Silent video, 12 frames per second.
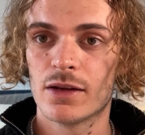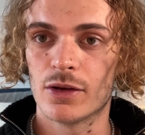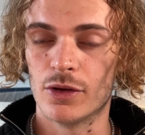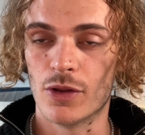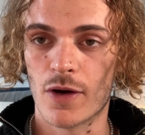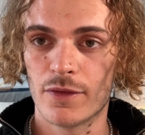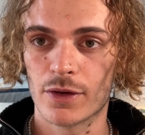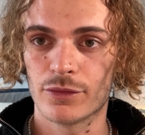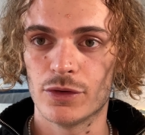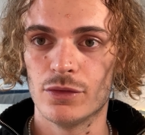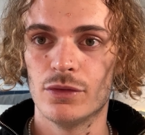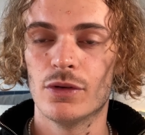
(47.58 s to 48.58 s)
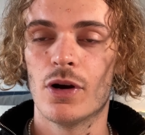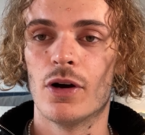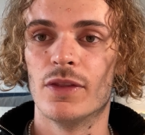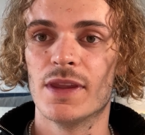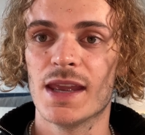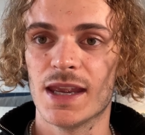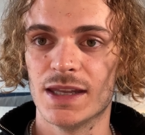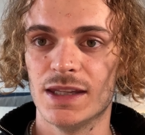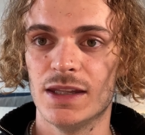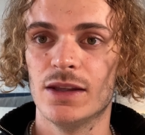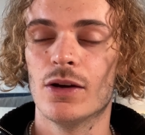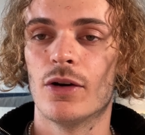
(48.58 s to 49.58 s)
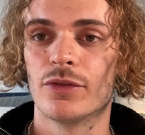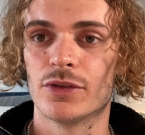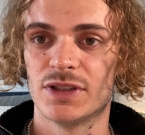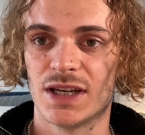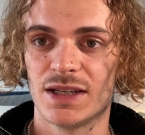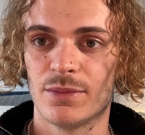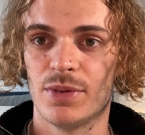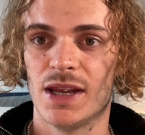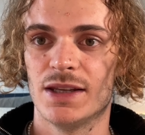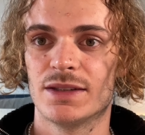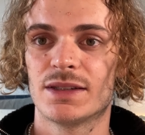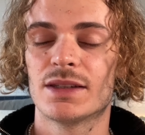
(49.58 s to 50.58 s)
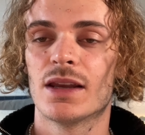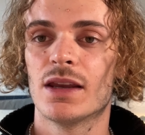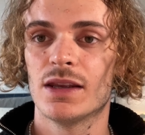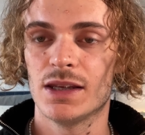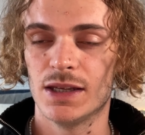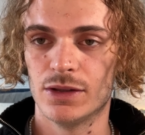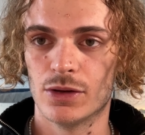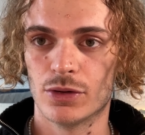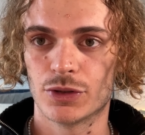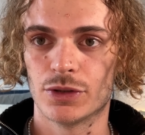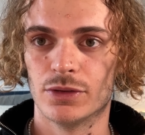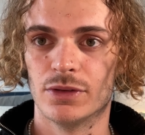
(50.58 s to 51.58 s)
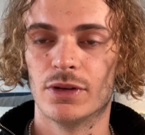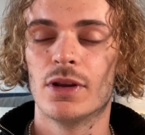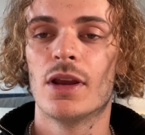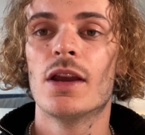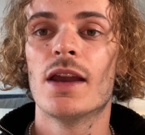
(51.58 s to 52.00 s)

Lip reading: an overview on any of your database in Notion.